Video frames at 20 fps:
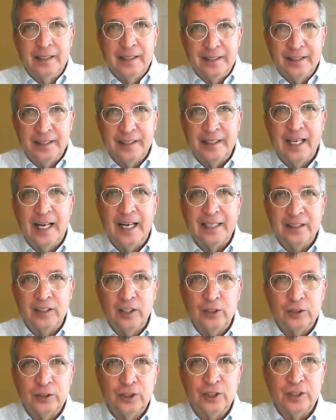in the
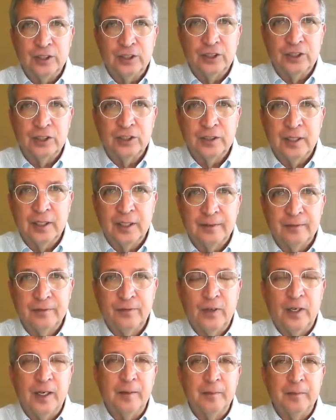diagnosis
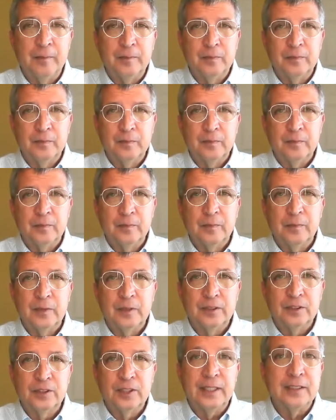from,
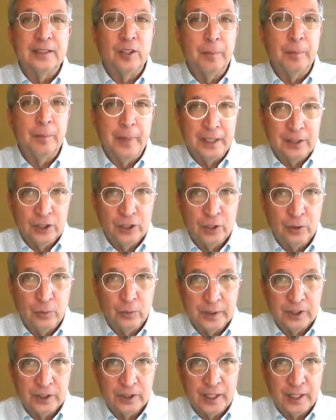let's say, dementia
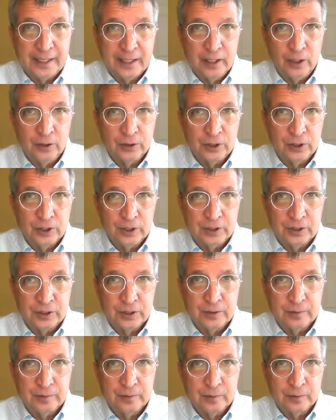with
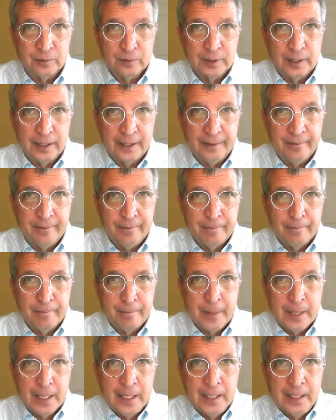psychosis. Okay.
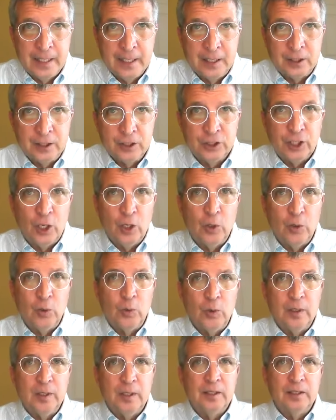
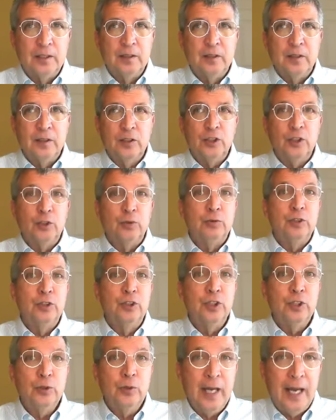So you
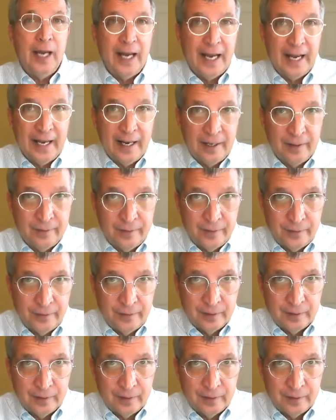do have